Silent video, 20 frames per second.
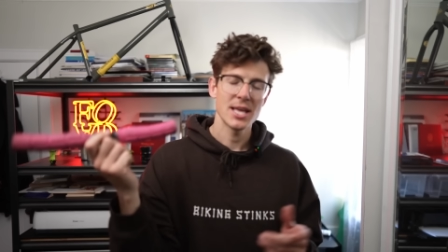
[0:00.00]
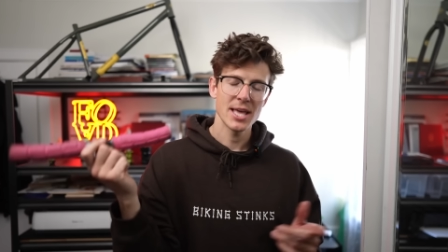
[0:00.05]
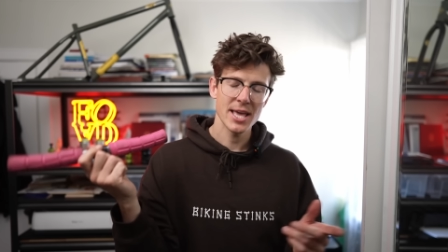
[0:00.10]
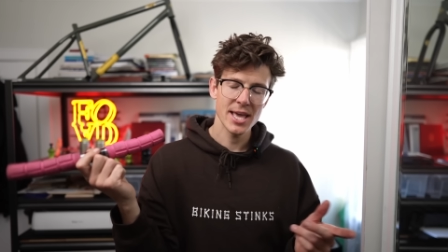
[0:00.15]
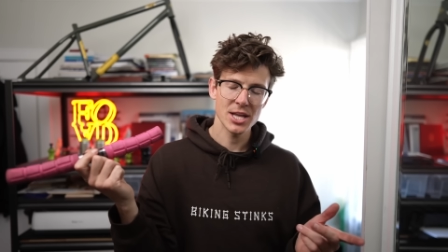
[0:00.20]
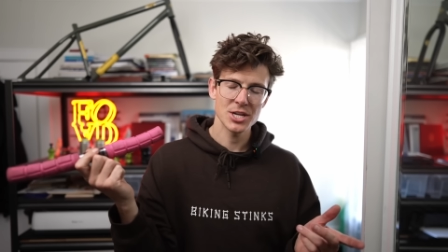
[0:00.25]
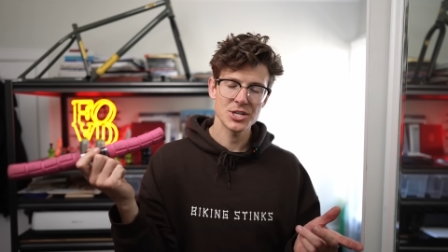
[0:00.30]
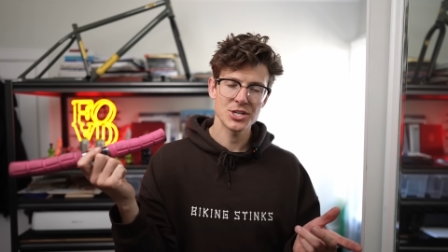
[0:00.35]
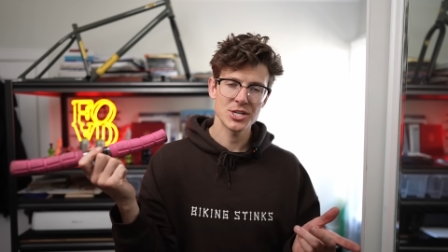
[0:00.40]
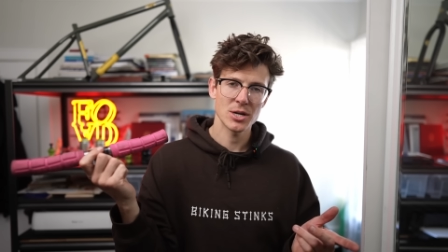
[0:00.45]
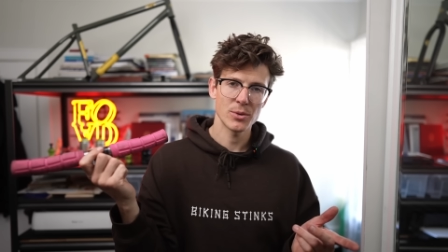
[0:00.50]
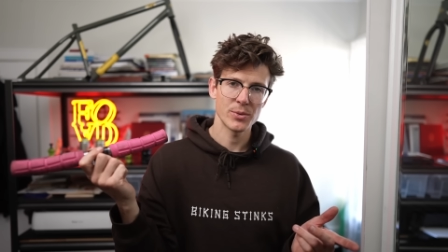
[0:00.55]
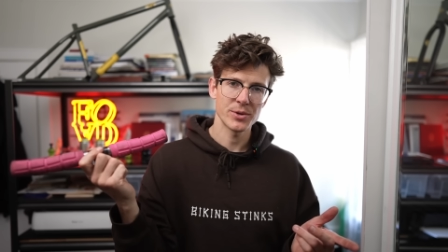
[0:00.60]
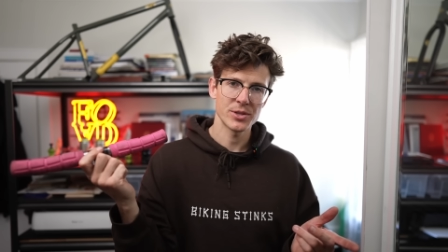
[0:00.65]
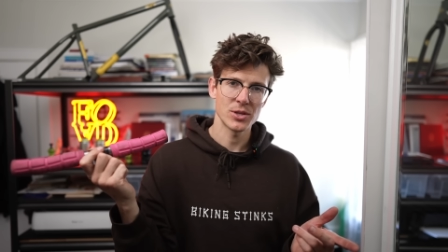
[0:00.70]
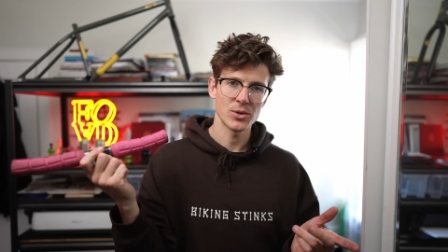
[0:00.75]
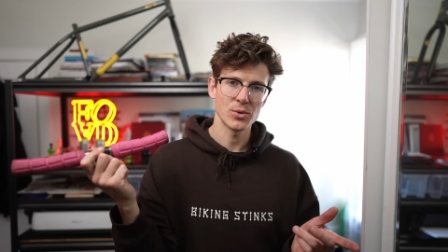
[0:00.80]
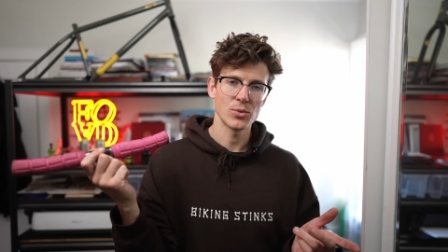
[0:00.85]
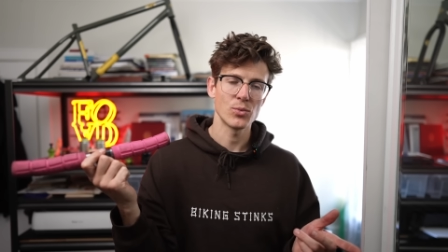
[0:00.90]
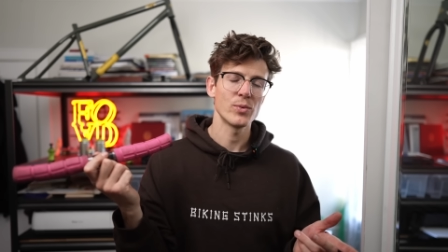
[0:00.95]
and share
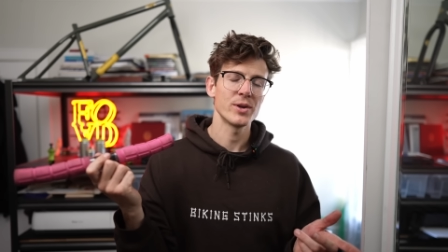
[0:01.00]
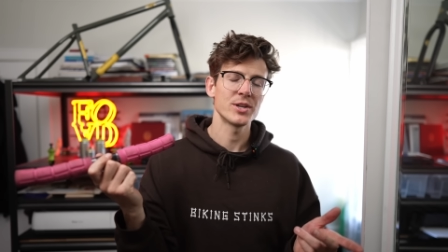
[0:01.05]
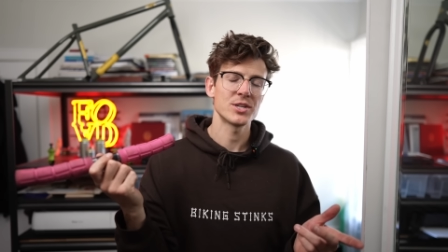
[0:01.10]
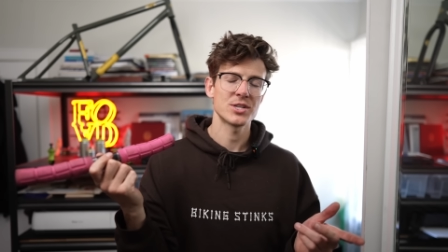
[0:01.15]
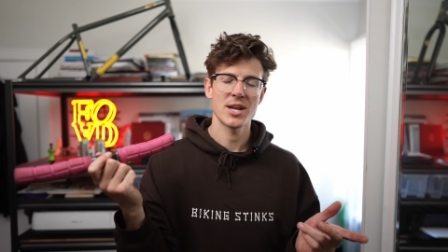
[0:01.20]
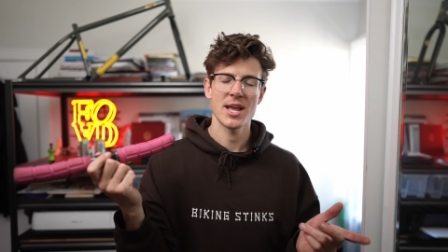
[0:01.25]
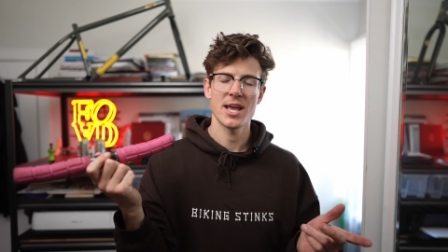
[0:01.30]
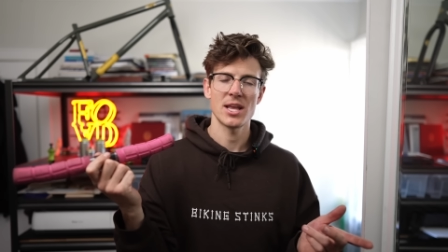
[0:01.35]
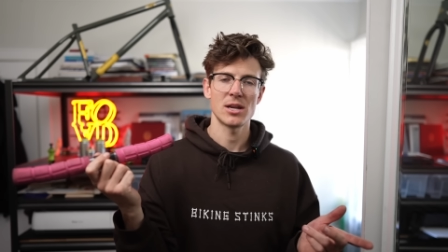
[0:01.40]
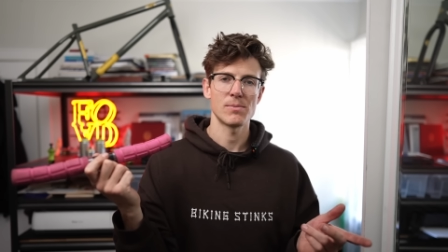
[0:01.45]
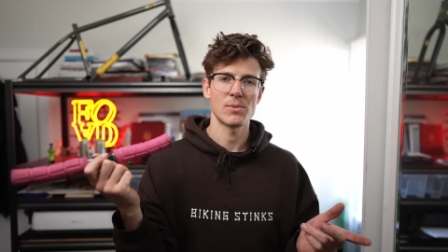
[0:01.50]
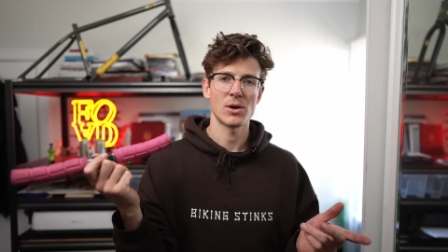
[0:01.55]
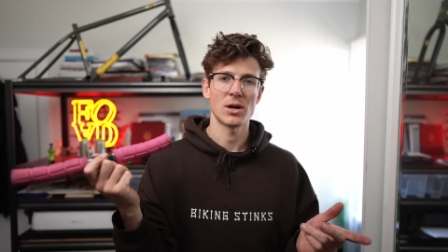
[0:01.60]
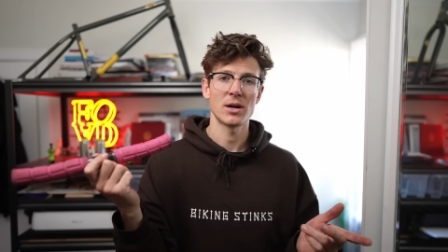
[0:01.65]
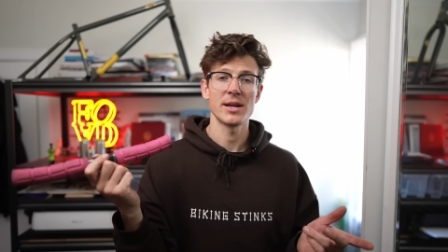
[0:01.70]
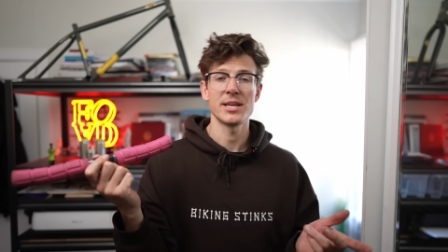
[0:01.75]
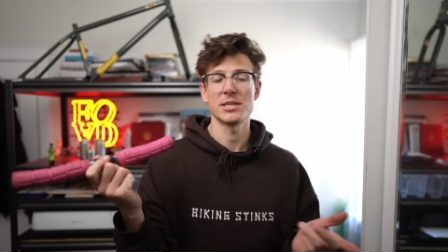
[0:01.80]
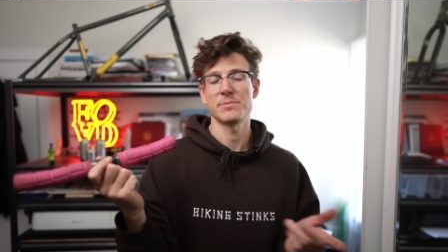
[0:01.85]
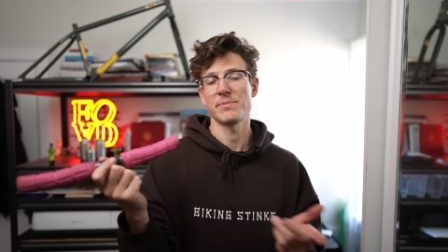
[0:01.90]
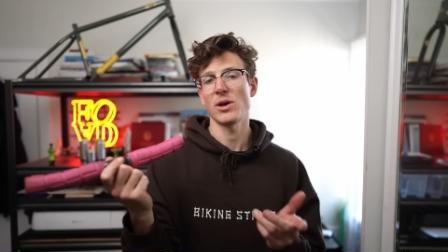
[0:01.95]
with you which
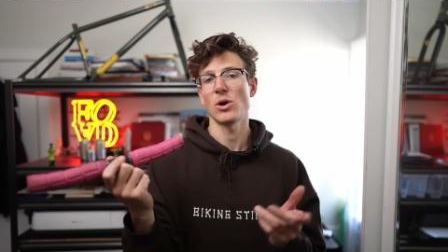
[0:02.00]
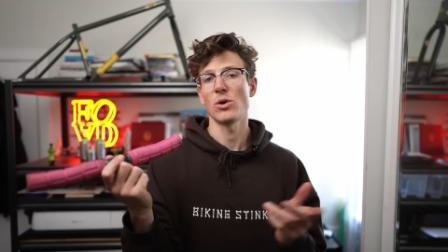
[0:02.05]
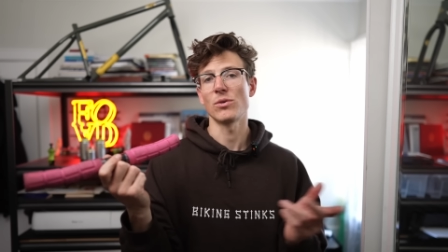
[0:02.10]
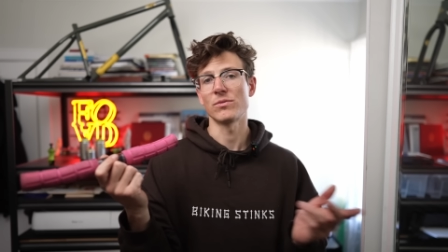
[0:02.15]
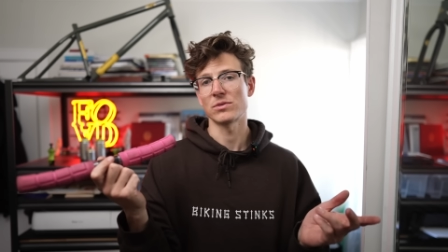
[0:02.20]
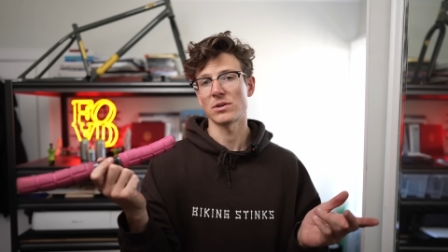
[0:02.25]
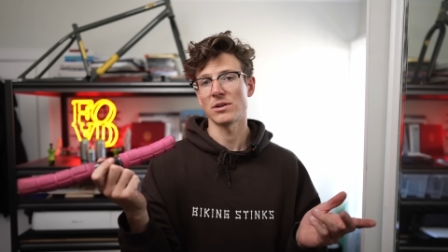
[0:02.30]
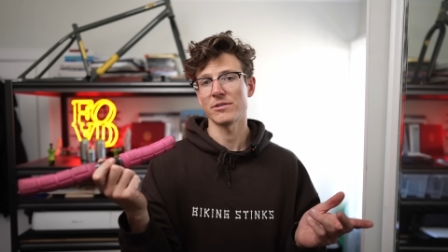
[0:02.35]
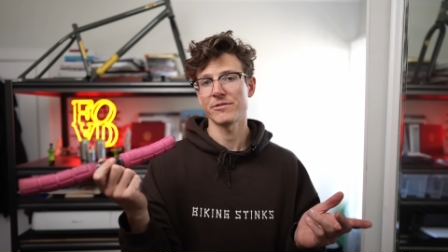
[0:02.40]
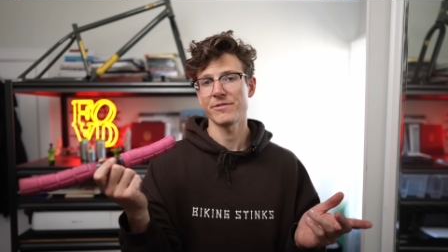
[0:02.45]
handlebar is my overall